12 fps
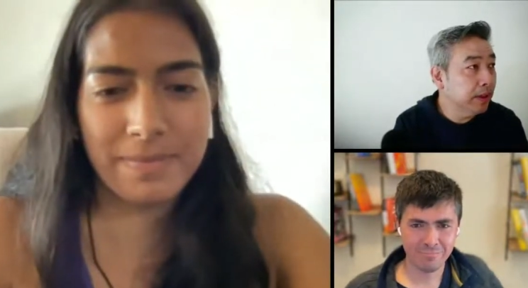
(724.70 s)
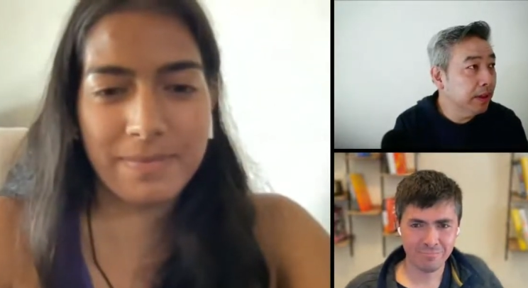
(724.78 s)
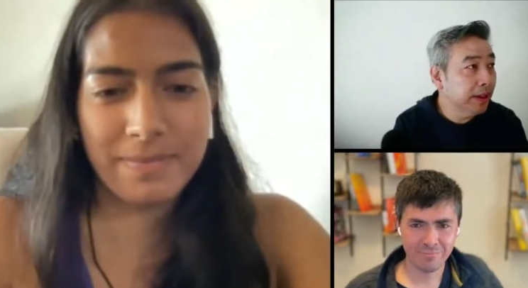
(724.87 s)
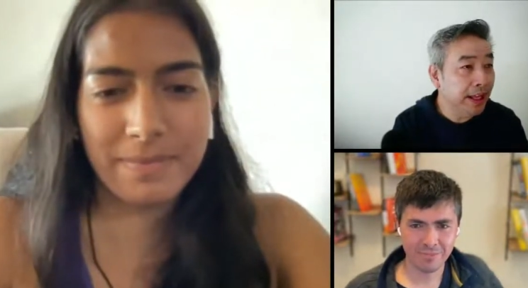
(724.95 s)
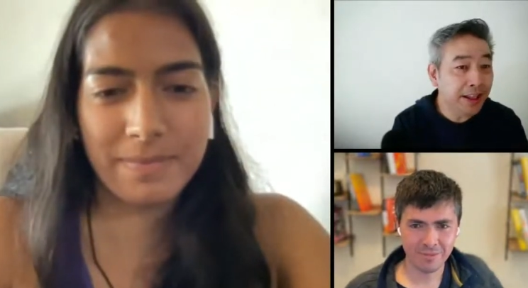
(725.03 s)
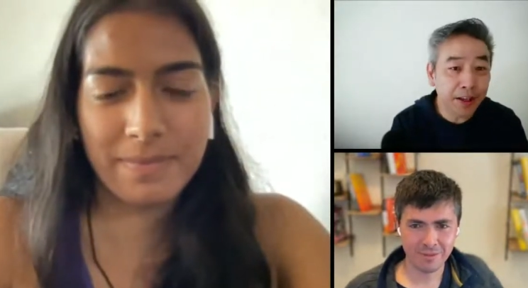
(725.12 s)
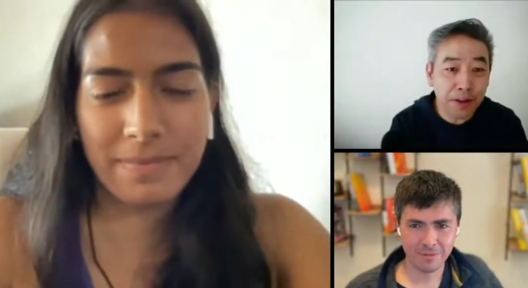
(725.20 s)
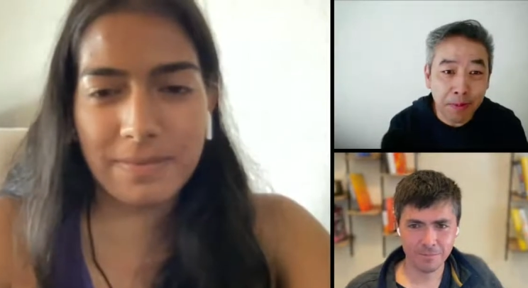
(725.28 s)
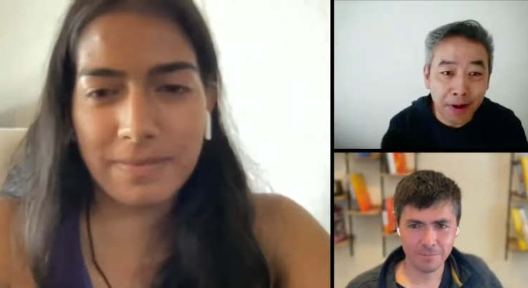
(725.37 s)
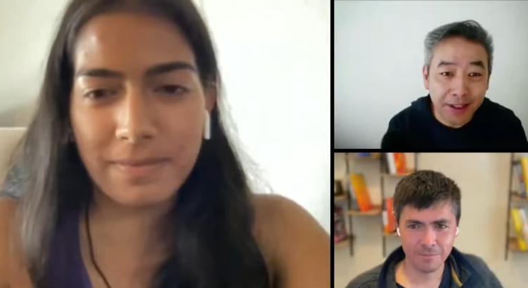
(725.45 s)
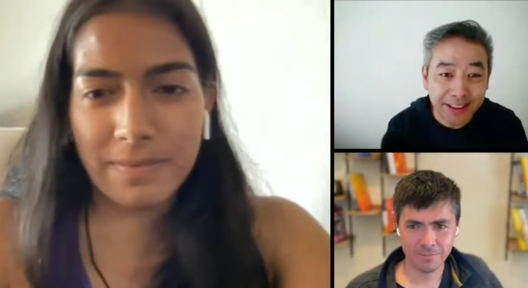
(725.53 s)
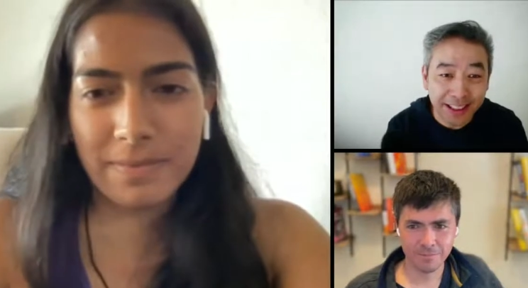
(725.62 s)
Speaker 1: then the other
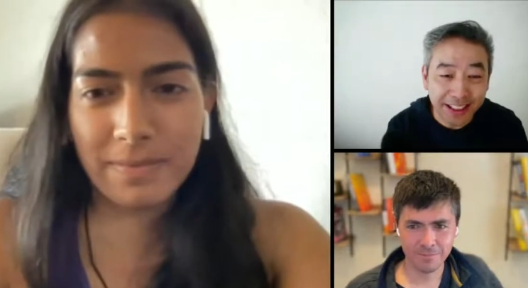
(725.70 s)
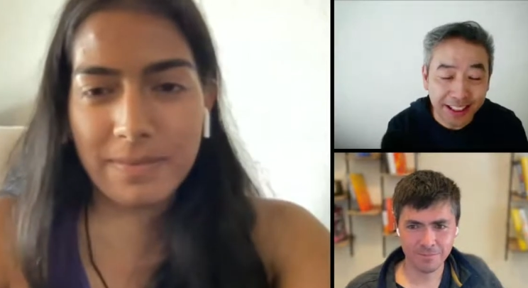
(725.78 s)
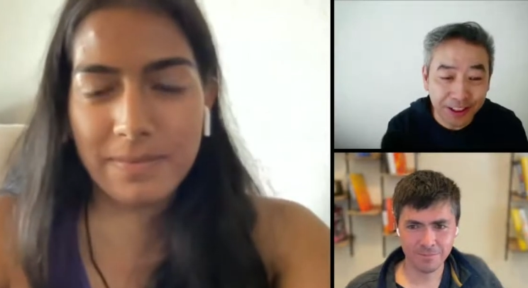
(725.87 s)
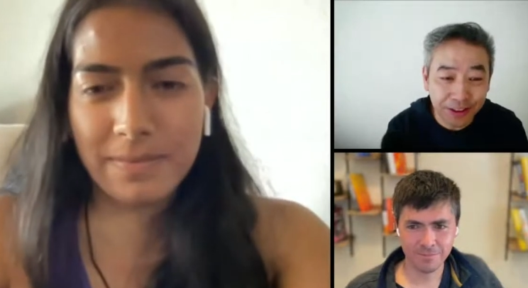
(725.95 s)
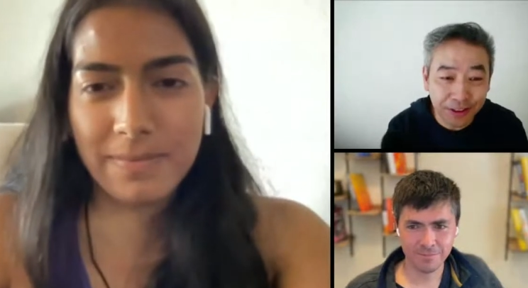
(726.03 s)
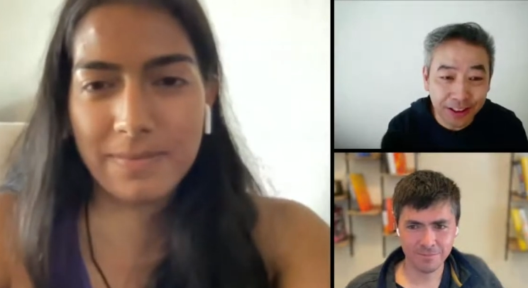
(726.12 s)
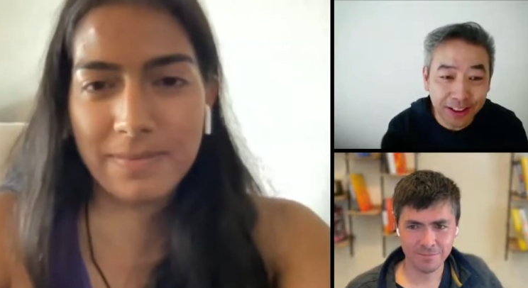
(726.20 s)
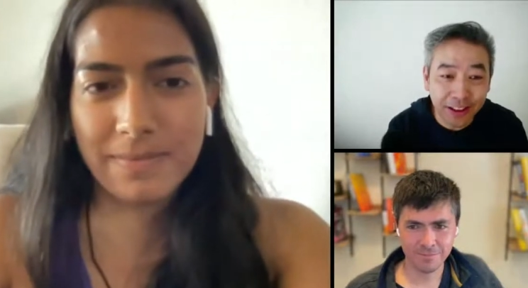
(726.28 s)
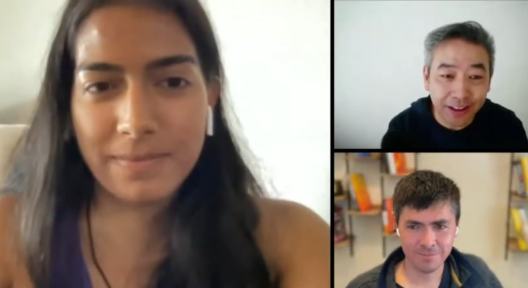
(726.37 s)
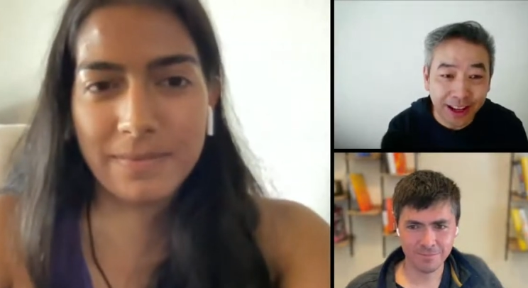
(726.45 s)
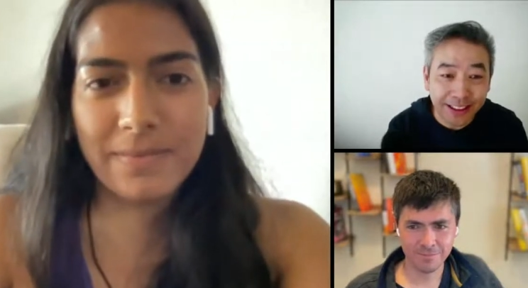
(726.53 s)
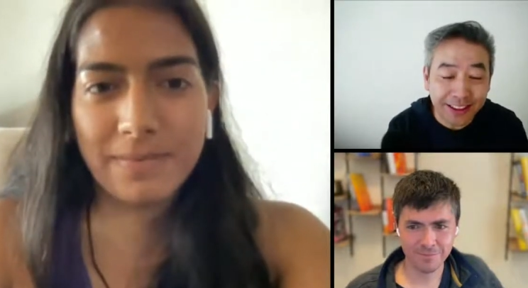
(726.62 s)
part is like, can you, you
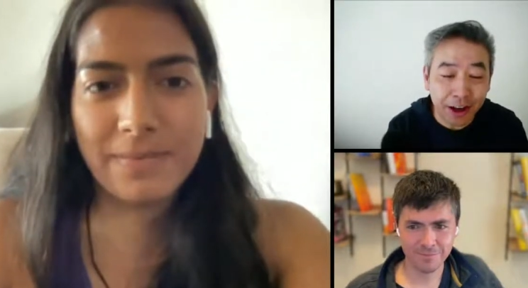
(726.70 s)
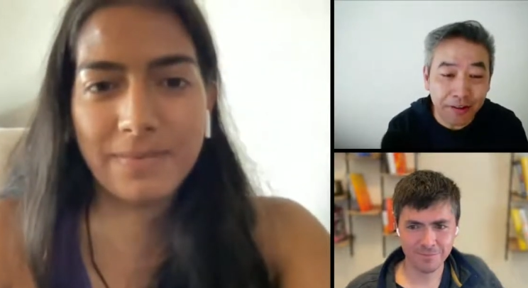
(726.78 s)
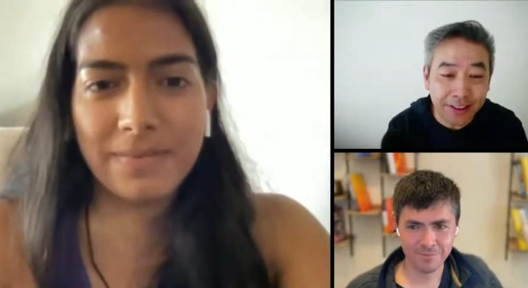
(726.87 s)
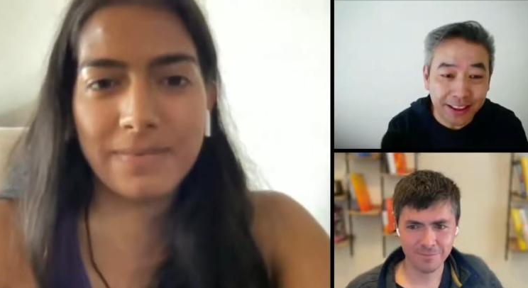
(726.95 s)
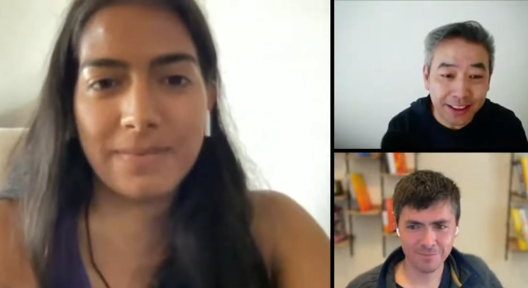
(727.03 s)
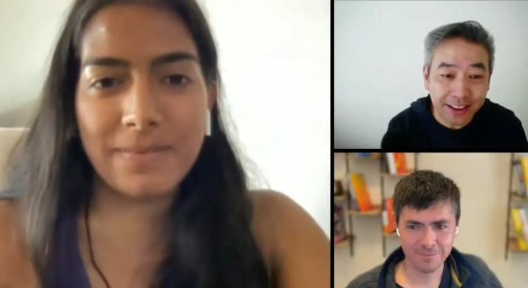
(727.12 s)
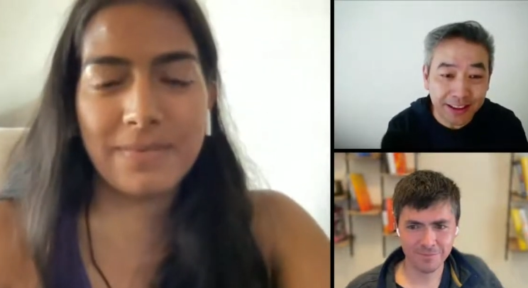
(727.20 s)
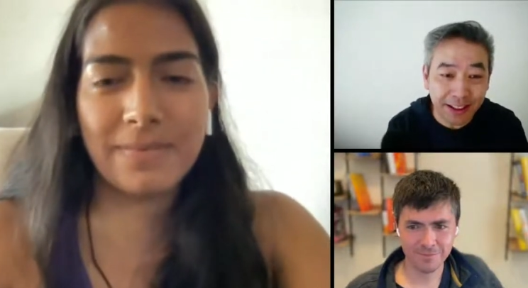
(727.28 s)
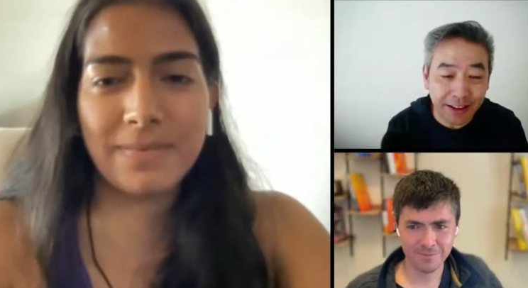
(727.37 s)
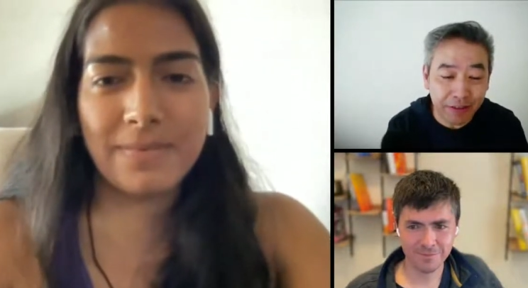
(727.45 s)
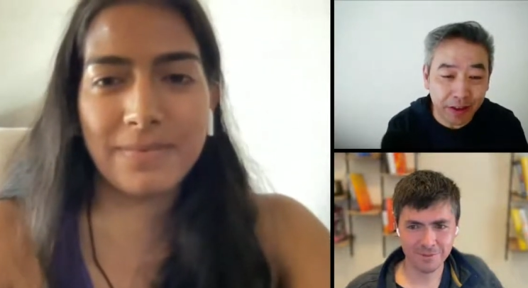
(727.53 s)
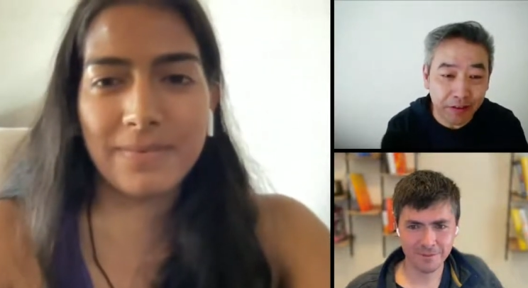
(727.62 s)
know, as it always is,
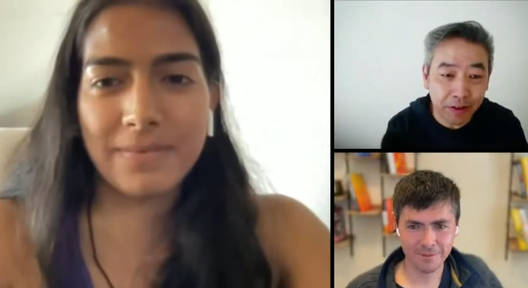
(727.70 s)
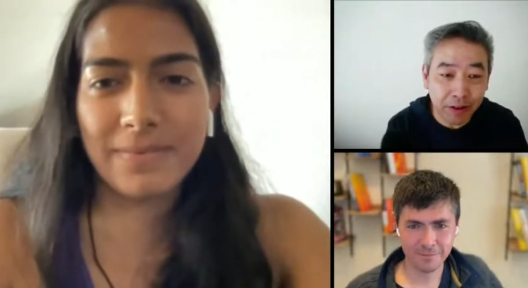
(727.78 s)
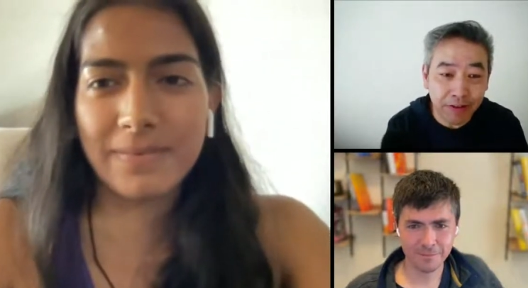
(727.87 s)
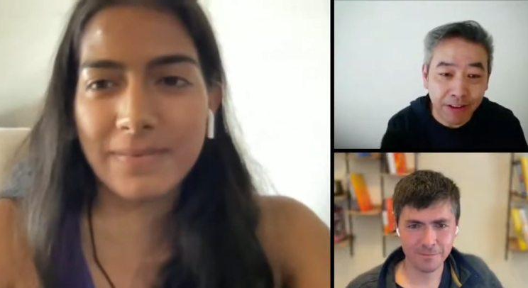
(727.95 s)
if, if you're a